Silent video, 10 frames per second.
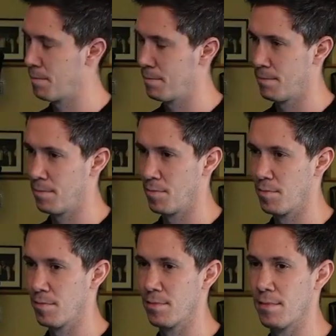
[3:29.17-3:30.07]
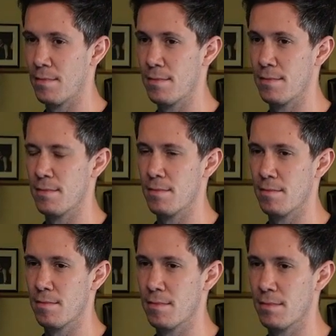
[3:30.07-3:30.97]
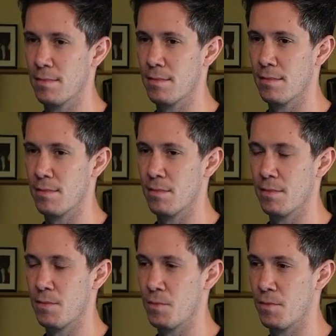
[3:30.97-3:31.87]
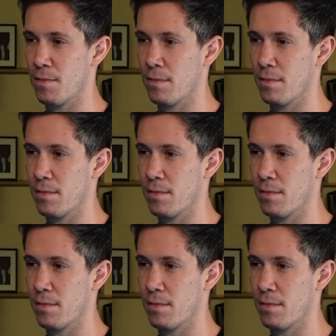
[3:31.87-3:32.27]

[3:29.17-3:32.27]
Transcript: [no speech]